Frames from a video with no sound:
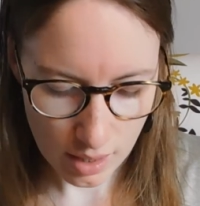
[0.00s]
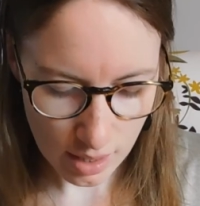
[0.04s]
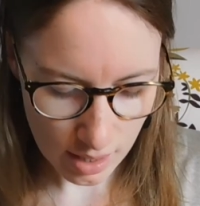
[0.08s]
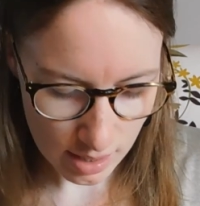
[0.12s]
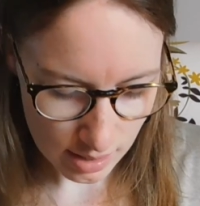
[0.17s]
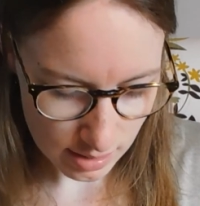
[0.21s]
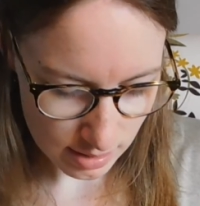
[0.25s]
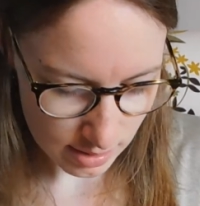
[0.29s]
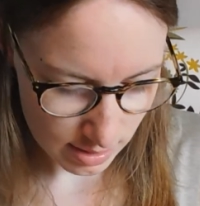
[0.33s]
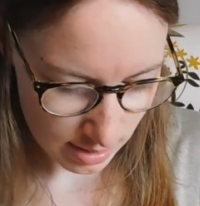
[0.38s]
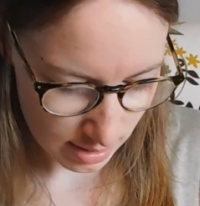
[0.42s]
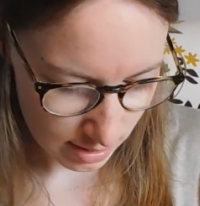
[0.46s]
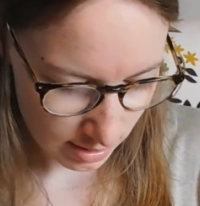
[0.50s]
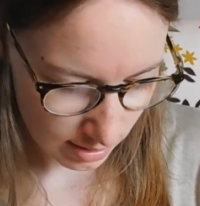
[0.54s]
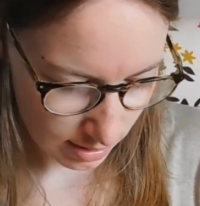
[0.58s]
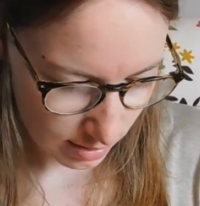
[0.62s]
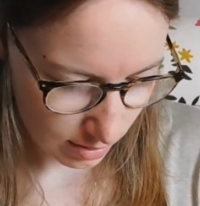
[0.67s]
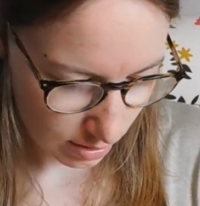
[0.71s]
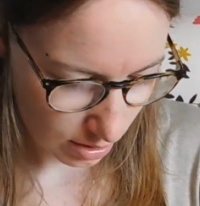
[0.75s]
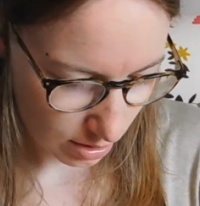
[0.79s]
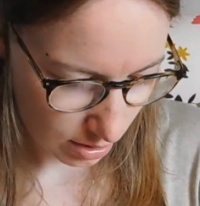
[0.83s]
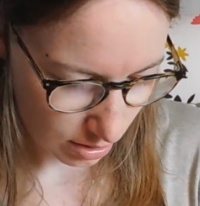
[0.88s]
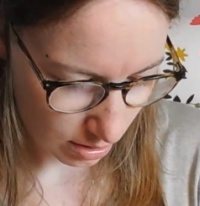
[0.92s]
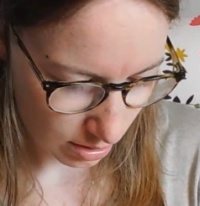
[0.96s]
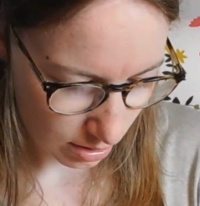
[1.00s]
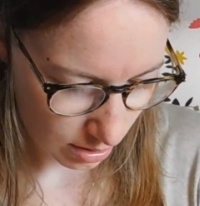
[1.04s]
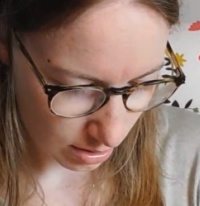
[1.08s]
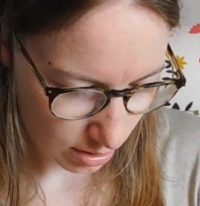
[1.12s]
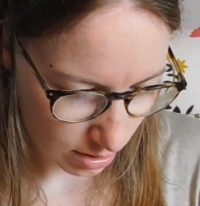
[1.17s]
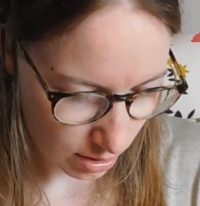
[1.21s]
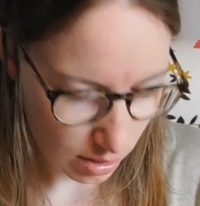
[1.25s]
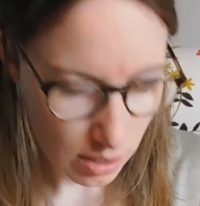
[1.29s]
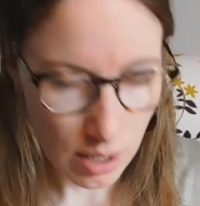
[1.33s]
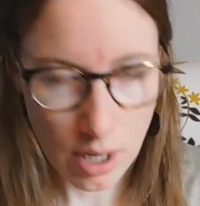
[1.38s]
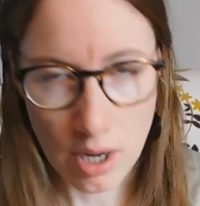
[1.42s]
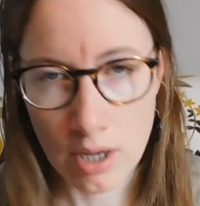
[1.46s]
I think,
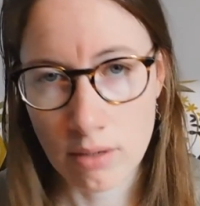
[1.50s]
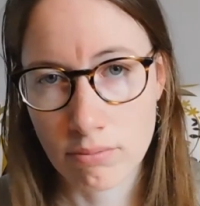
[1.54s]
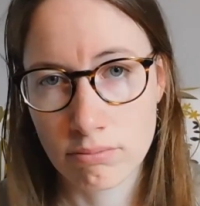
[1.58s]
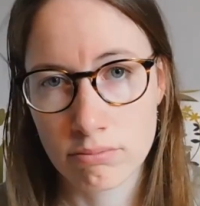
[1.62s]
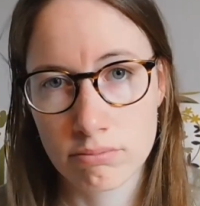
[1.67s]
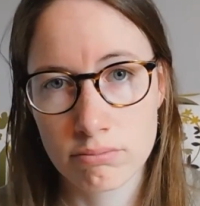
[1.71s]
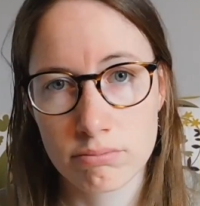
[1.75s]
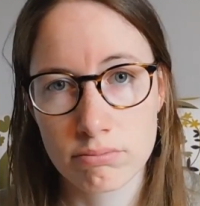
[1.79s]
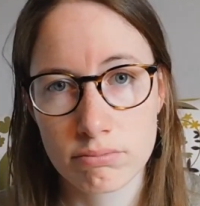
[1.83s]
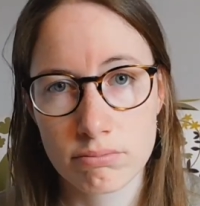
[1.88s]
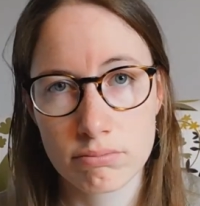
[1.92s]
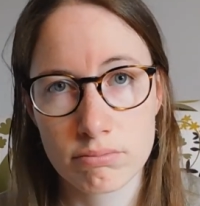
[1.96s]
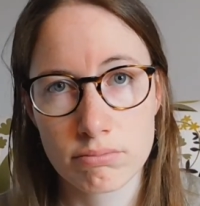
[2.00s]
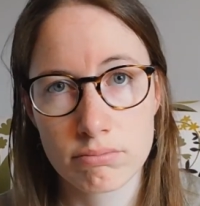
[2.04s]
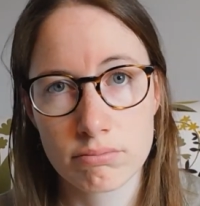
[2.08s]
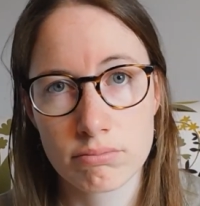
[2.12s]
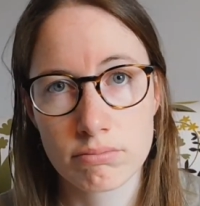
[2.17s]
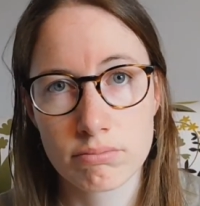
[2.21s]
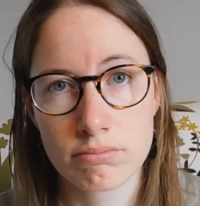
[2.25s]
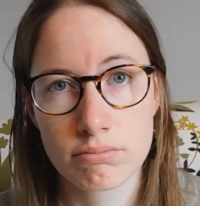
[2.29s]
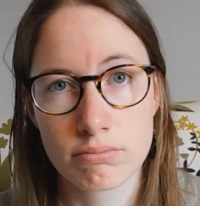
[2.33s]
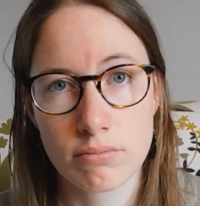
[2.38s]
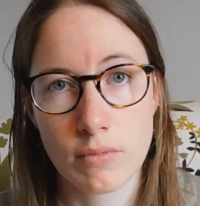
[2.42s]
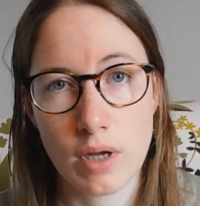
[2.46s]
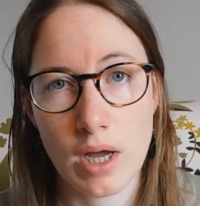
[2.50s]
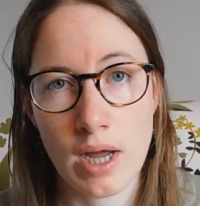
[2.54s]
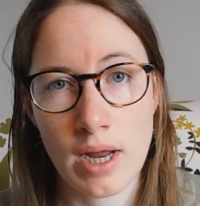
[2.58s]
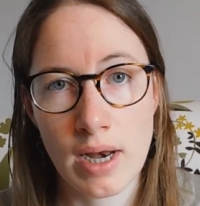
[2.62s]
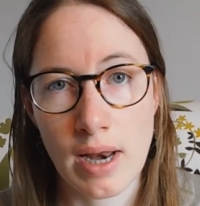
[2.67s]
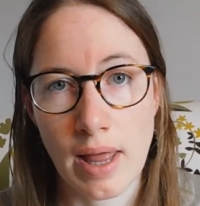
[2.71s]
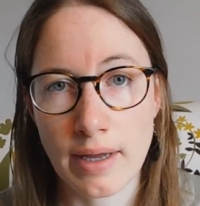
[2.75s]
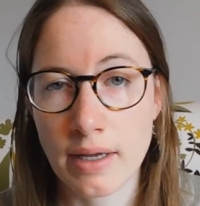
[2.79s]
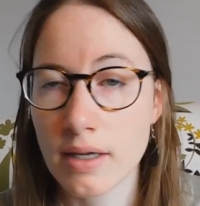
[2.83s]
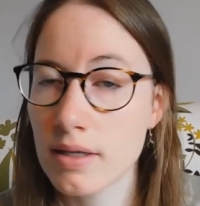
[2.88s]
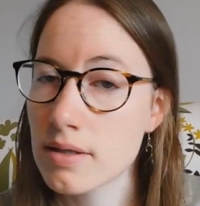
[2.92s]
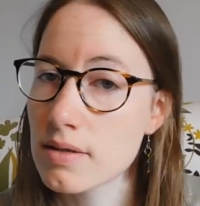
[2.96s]
yeah, I
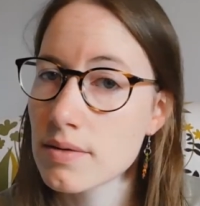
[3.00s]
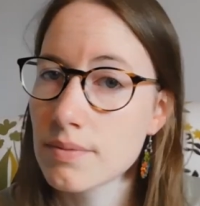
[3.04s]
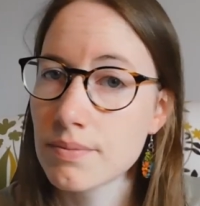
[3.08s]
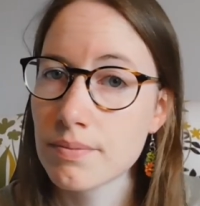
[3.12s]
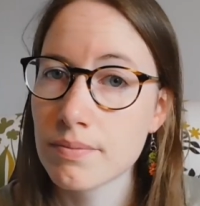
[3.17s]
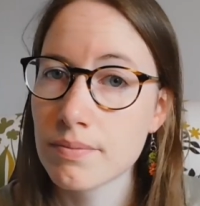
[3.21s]
like it.